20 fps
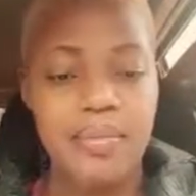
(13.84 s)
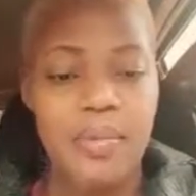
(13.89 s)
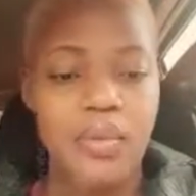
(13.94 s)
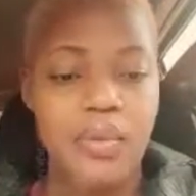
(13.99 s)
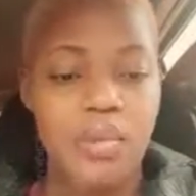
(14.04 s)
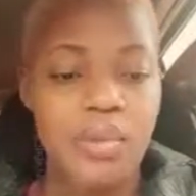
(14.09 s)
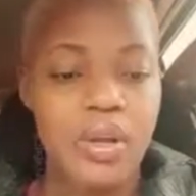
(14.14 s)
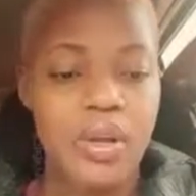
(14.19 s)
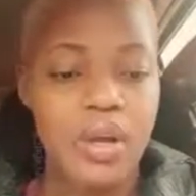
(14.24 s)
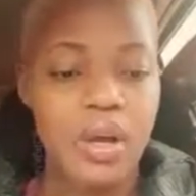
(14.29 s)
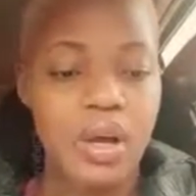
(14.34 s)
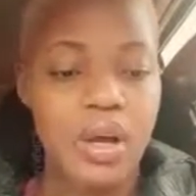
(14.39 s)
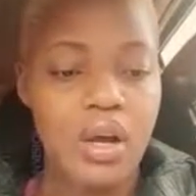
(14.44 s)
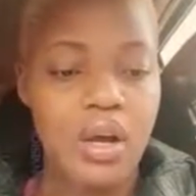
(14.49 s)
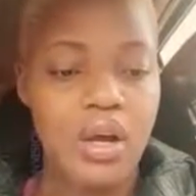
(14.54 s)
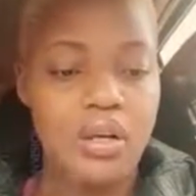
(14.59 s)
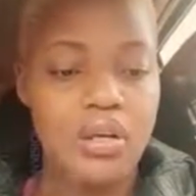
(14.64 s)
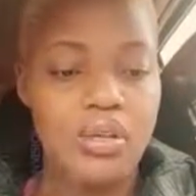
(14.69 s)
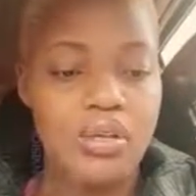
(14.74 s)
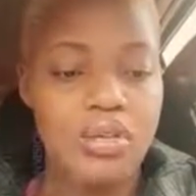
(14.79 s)
We
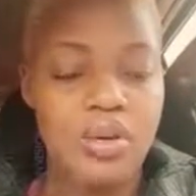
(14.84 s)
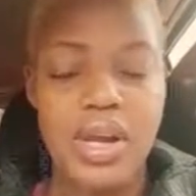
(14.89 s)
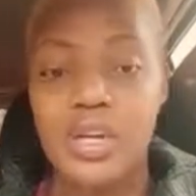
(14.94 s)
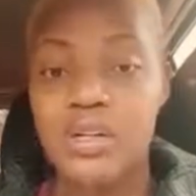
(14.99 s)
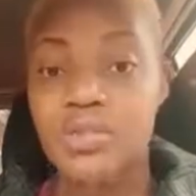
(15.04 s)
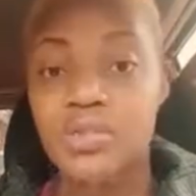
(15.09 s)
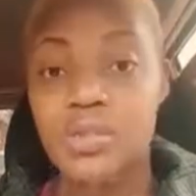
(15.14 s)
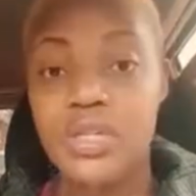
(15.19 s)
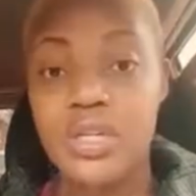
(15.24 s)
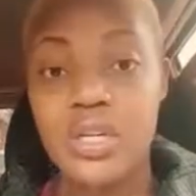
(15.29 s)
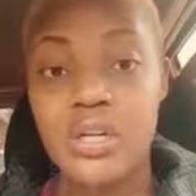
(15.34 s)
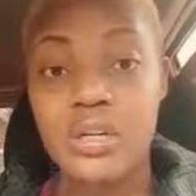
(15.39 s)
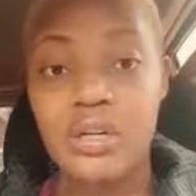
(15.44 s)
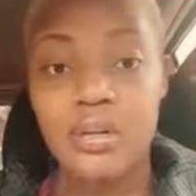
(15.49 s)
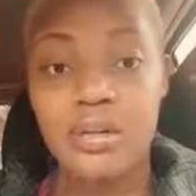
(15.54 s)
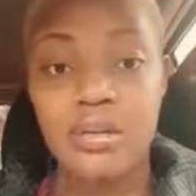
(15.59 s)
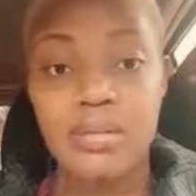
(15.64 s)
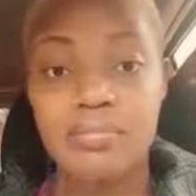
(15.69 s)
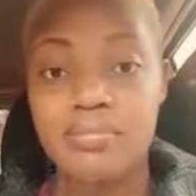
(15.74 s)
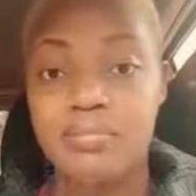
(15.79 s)
are trying to
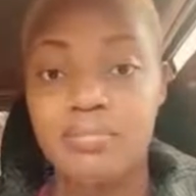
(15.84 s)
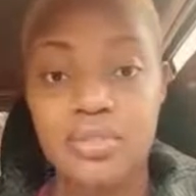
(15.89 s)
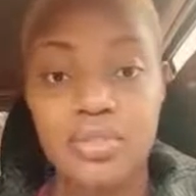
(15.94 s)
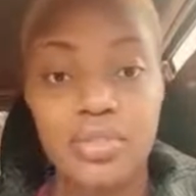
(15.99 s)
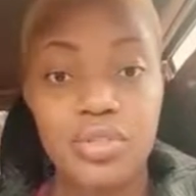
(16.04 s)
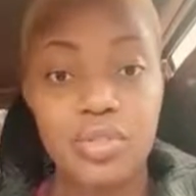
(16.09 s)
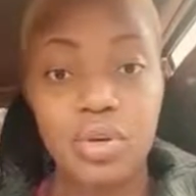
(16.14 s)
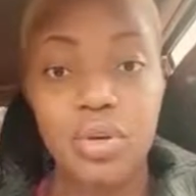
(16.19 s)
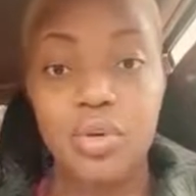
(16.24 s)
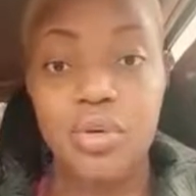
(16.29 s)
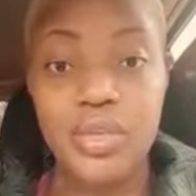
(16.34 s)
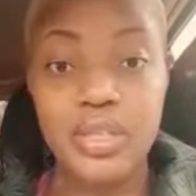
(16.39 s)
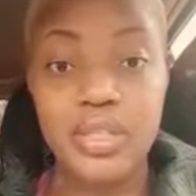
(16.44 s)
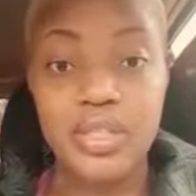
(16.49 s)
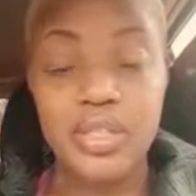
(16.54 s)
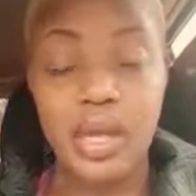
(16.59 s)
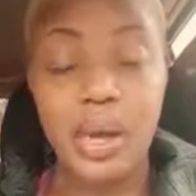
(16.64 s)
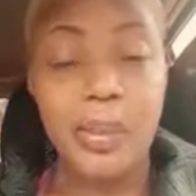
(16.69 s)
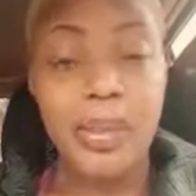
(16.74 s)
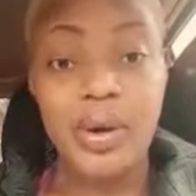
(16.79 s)
tell
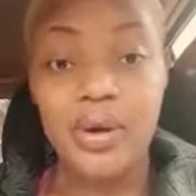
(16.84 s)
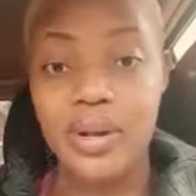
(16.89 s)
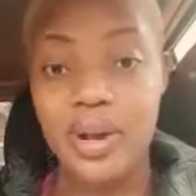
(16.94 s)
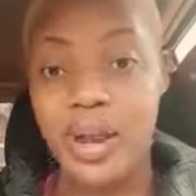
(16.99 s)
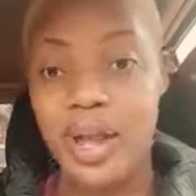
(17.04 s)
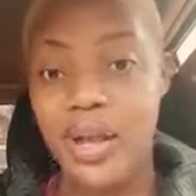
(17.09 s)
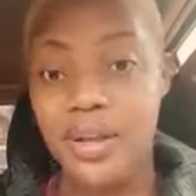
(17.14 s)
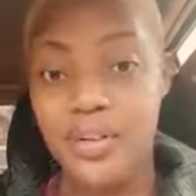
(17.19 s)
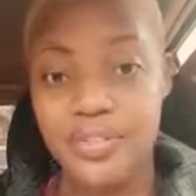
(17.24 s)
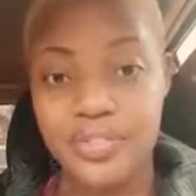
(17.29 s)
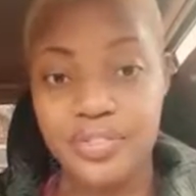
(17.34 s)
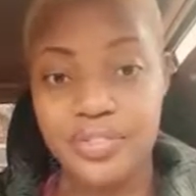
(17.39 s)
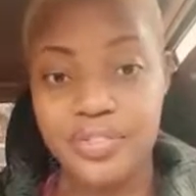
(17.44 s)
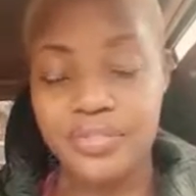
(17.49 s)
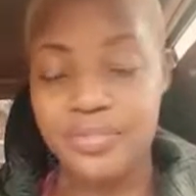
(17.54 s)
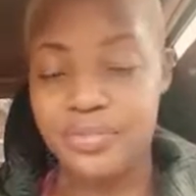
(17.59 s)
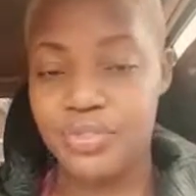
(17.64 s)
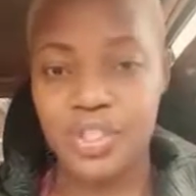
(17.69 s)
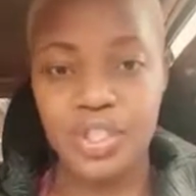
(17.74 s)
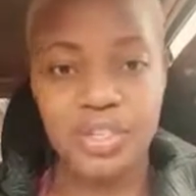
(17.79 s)
stories about life,
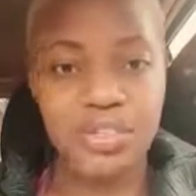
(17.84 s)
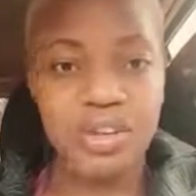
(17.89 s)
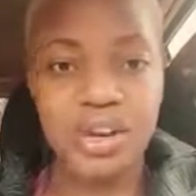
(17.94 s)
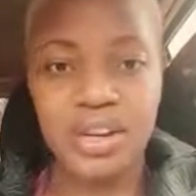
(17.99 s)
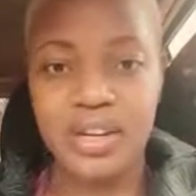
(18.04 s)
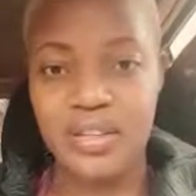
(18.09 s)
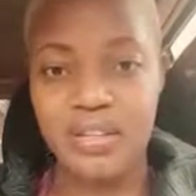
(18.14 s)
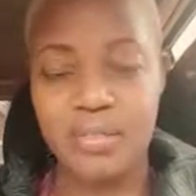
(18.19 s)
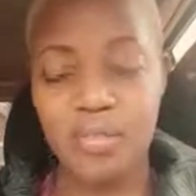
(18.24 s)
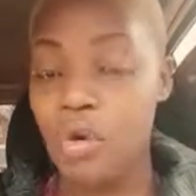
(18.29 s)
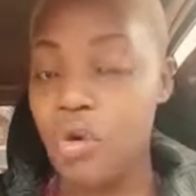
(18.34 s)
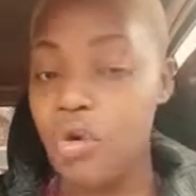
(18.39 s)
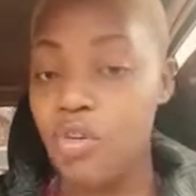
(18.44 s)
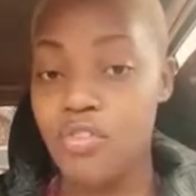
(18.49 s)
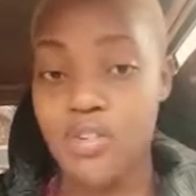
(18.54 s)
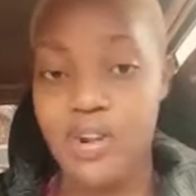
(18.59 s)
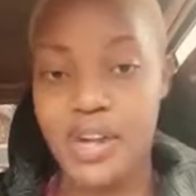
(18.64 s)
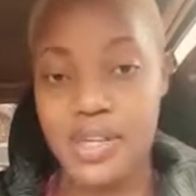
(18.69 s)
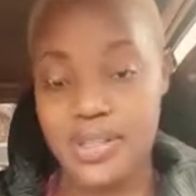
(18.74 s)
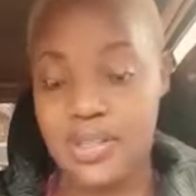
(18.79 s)
generally, all
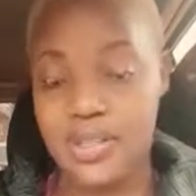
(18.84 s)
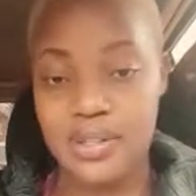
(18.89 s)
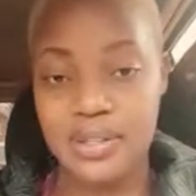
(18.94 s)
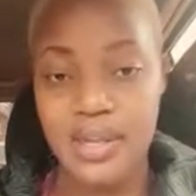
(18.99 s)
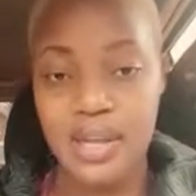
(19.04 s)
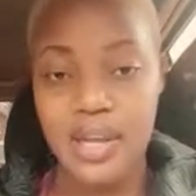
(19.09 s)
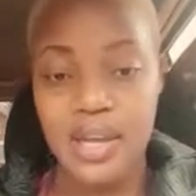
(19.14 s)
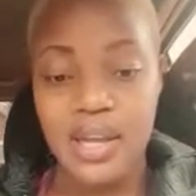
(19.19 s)
of us.